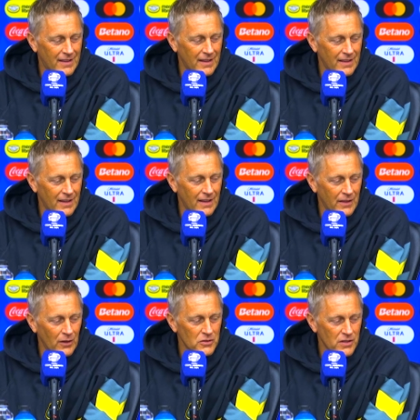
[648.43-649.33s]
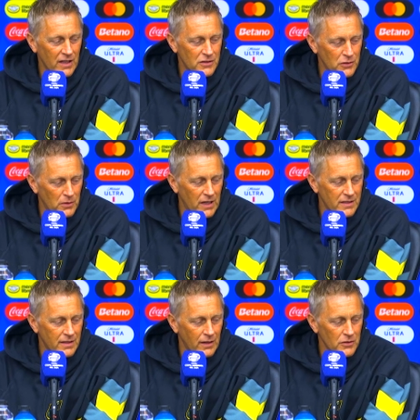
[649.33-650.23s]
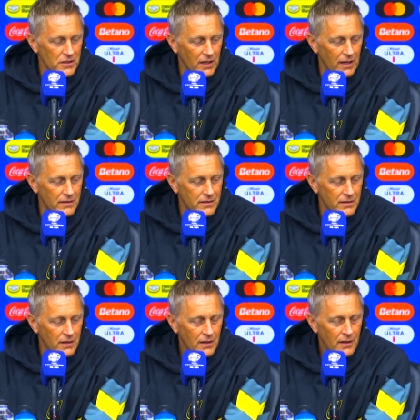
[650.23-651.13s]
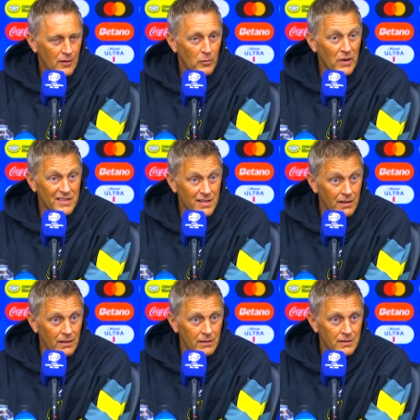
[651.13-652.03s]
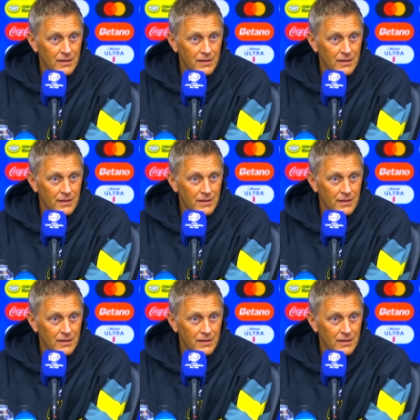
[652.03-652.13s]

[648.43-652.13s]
They, they, they lost against US, they lost against Brazil